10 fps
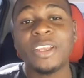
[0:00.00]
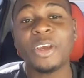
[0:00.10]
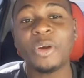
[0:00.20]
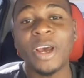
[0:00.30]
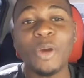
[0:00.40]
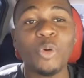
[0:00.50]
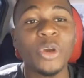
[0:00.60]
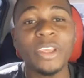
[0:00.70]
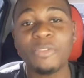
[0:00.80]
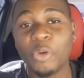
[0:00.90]
You know, I
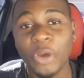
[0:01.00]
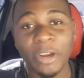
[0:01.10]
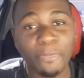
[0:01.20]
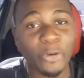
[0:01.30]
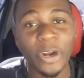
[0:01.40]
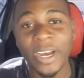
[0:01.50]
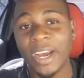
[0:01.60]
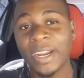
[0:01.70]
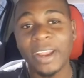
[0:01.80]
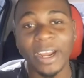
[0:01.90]
won't even go any further
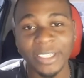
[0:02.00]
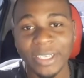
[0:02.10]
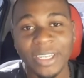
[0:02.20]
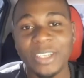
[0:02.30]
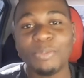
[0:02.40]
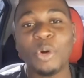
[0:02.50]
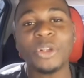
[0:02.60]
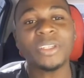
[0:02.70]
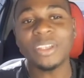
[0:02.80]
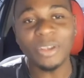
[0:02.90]
on that, but
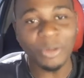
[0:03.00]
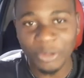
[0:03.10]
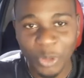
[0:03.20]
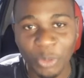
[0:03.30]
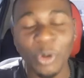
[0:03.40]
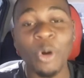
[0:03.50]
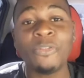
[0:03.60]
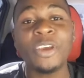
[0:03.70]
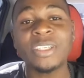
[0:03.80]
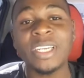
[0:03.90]
so
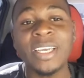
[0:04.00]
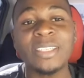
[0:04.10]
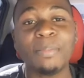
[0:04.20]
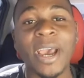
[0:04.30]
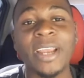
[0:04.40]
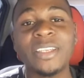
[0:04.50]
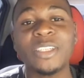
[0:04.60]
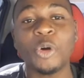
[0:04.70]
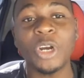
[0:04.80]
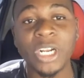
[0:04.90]
obviously his mind is
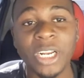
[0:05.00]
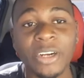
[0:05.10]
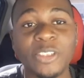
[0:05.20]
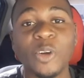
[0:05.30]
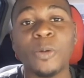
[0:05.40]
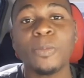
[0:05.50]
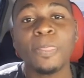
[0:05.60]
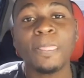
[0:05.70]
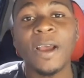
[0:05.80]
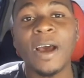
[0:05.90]
now clear, so
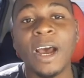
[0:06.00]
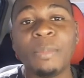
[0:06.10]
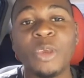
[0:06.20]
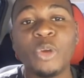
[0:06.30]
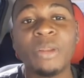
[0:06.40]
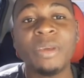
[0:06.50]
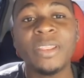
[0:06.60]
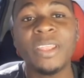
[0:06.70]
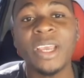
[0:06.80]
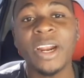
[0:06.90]
he will be
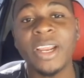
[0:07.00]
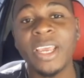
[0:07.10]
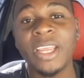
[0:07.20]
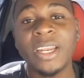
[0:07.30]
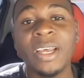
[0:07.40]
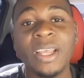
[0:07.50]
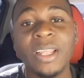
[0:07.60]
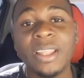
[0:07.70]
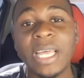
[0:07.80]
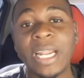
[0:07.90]
there in
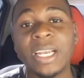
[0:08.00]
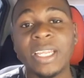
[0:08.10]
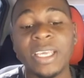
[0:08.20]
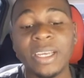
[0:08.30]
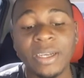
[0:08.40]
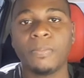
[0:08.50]
that league.